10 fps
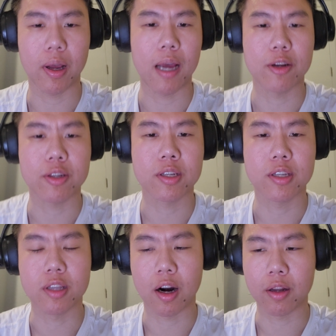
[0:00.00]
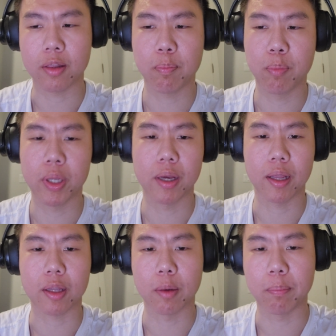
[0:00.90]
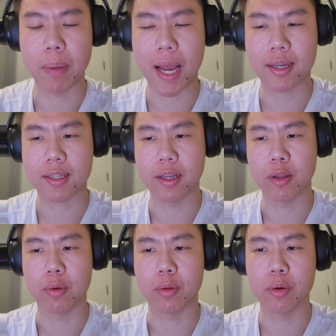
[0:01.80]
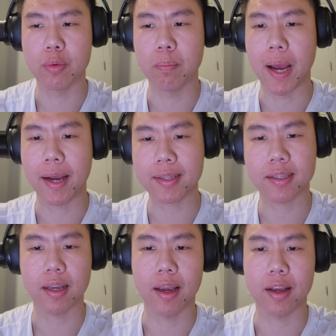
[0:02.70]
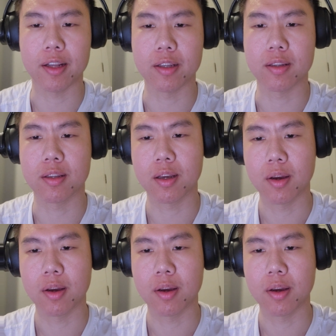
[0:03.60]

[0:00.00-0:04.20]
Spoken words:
I just start putting like the bags into two bags, and